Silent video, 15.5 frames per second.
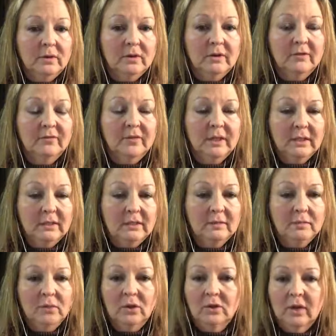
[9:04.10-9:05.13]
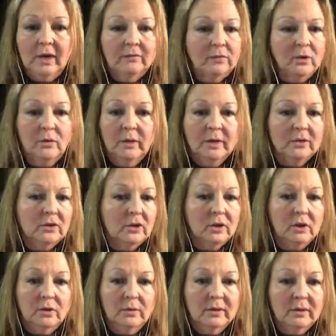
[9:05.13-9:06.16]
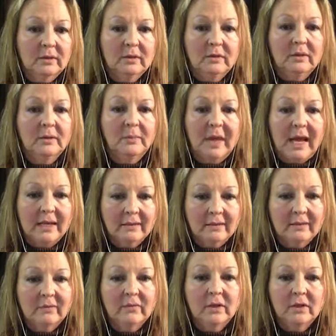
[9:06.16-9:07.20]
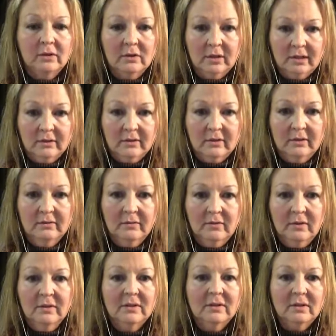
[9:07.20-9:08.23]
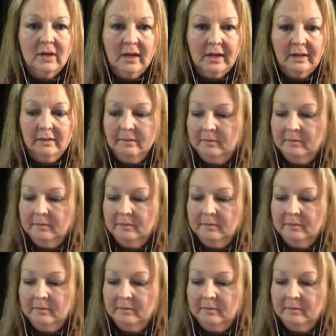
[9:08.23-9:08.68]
a victim, you have nowhere to go with the passive aggressive style.